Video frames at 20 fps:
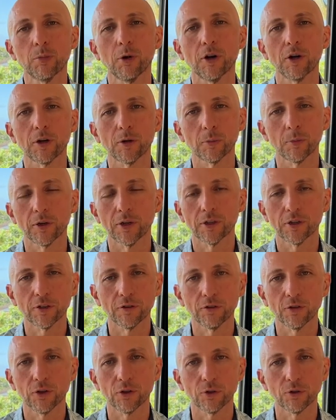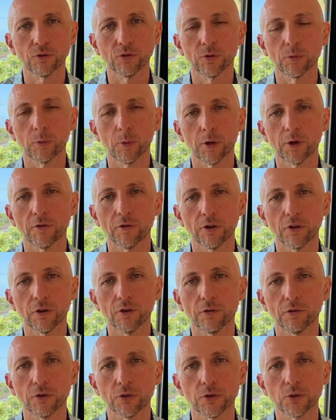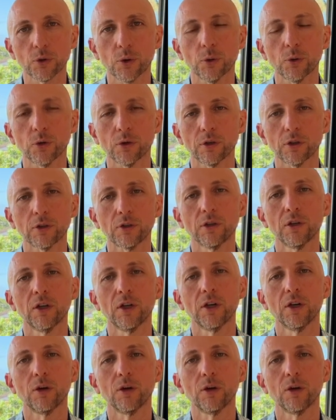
part by a fellow from Marbury First Cohort.